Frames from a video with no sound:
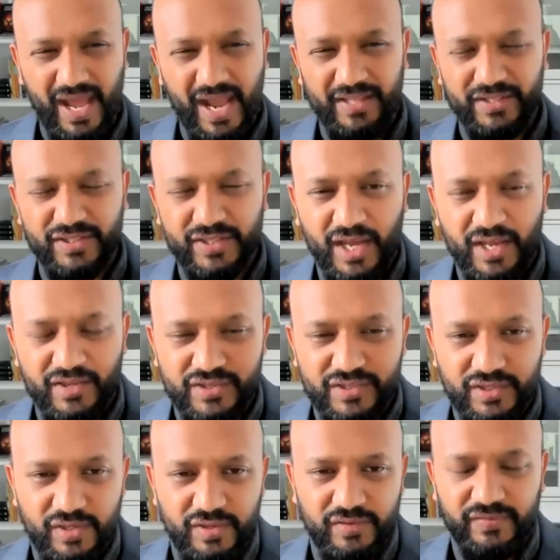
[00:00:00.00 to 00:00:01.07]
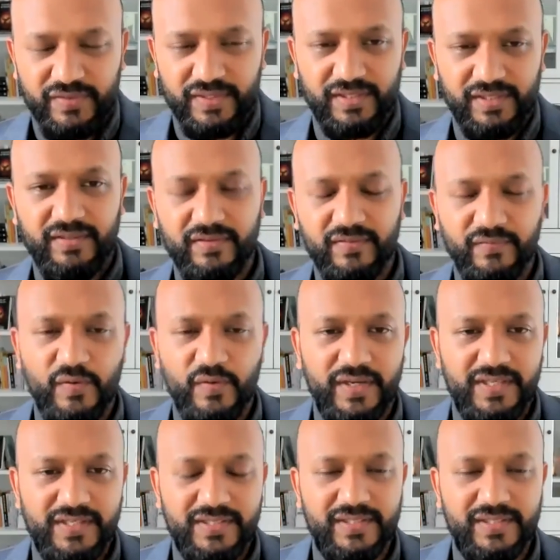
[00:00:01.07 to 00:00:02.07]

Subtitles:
and start serving for his